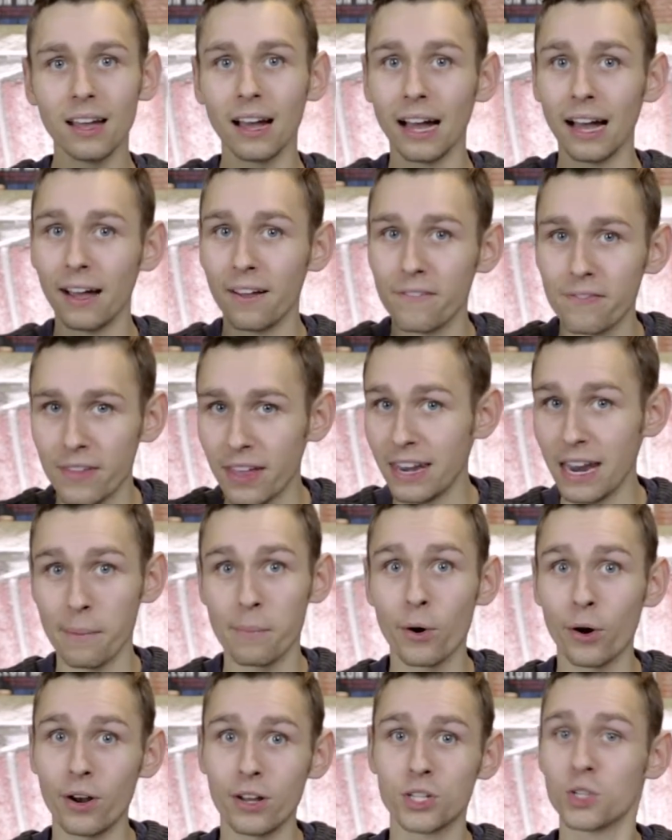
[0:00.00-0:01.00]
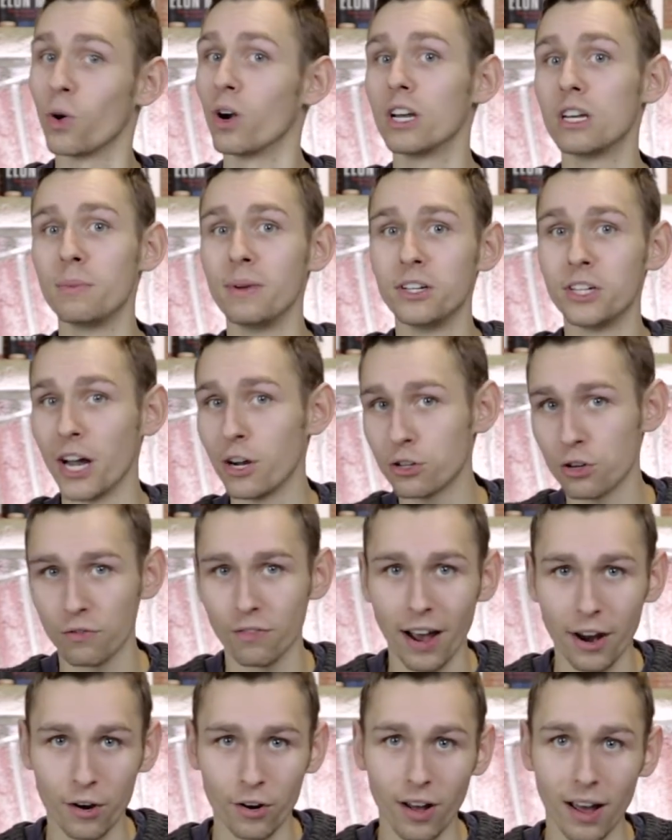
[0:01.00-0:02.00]
uh, the neighborhood is going to be
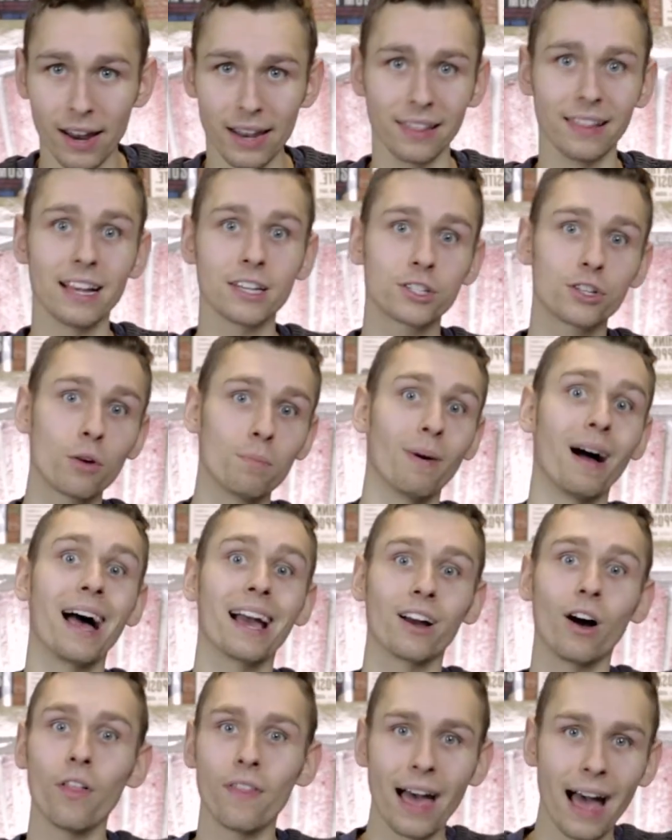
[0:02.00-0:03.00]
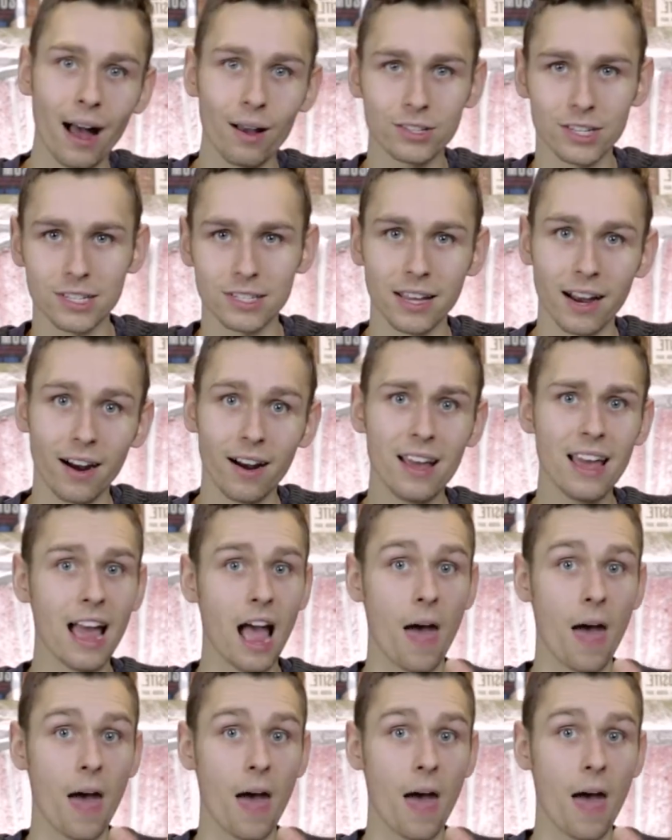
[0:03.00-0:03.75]
gentrified or not, unless they're buying all the houses there.